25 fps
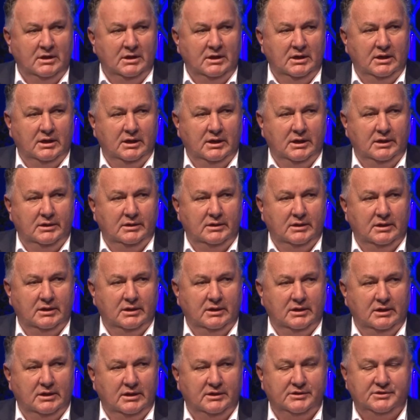And
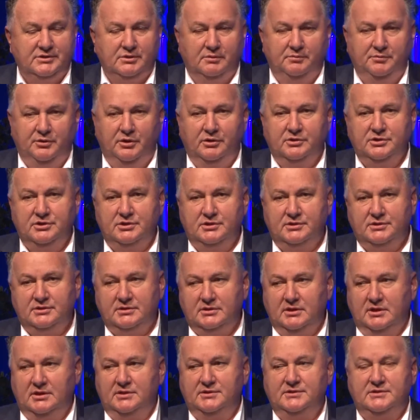as
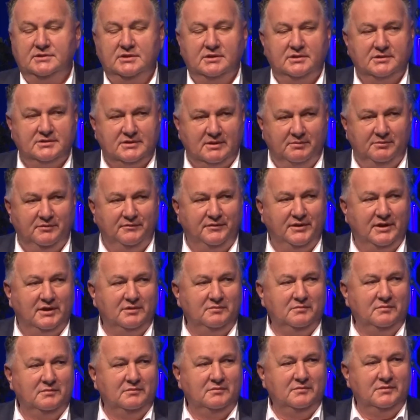obnoxious as some of
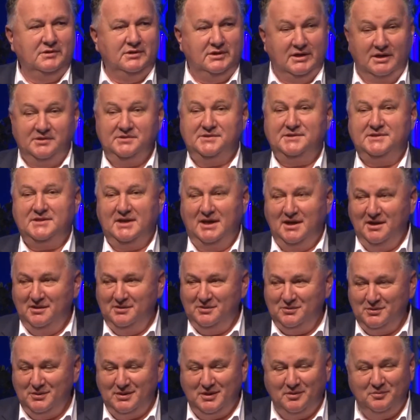that does
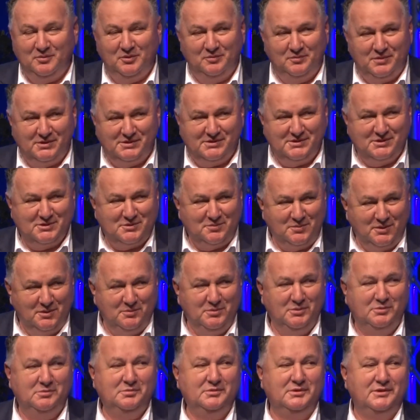sound to a number of business
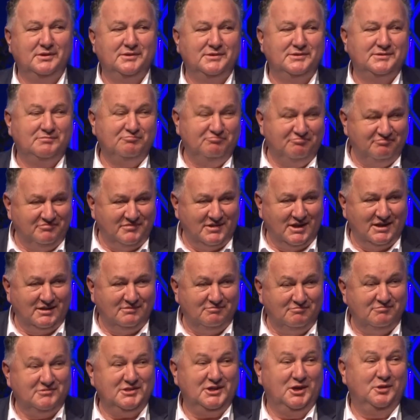people, because
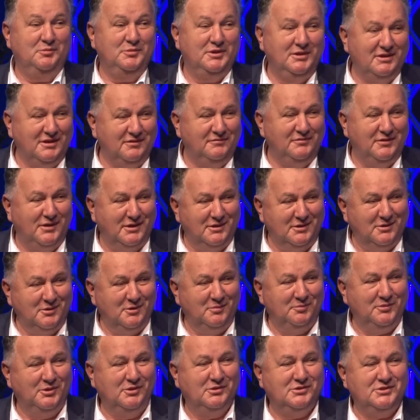they tell me they find it
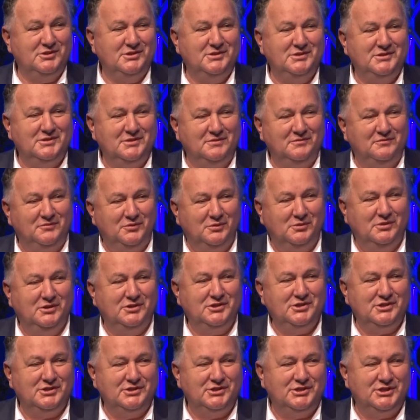obnoxious and
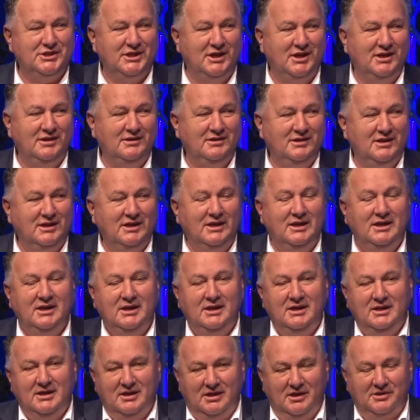foolish and shallow,
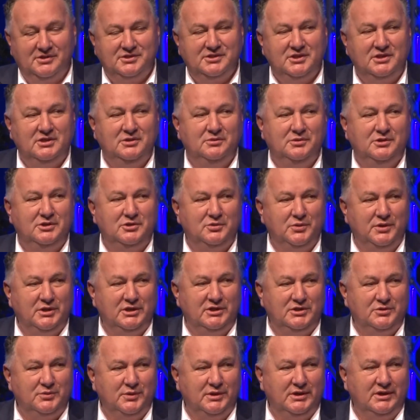I'll see you in
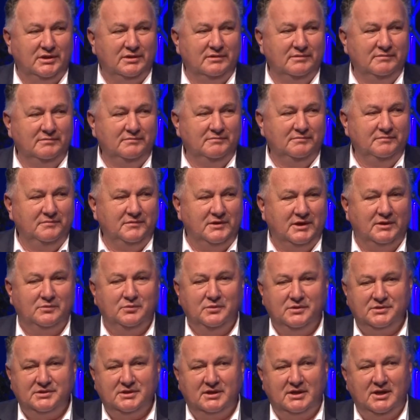2020.
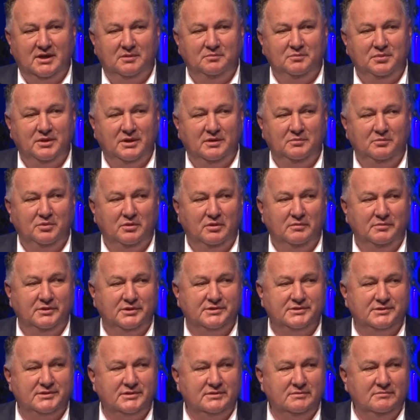That was a campaign
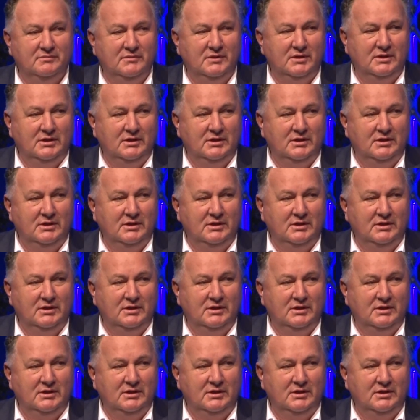promise.